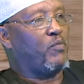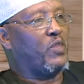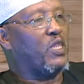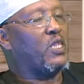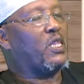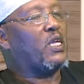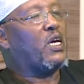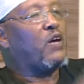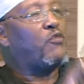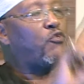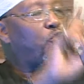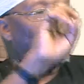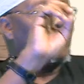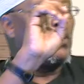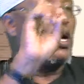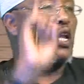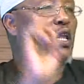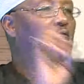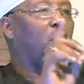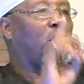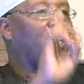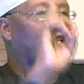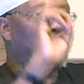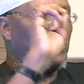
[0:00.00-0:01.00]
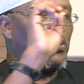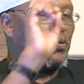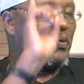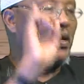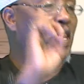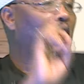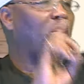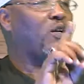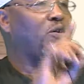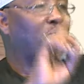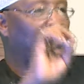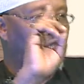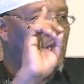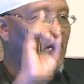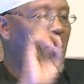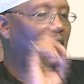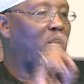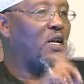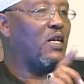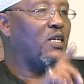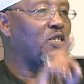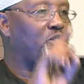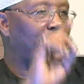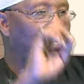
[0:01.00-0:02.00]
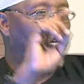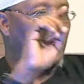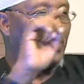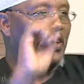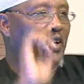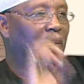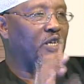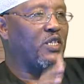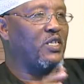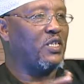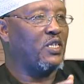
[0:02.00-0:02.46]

They are from Allah subhanahu wa ta'ala, is their right.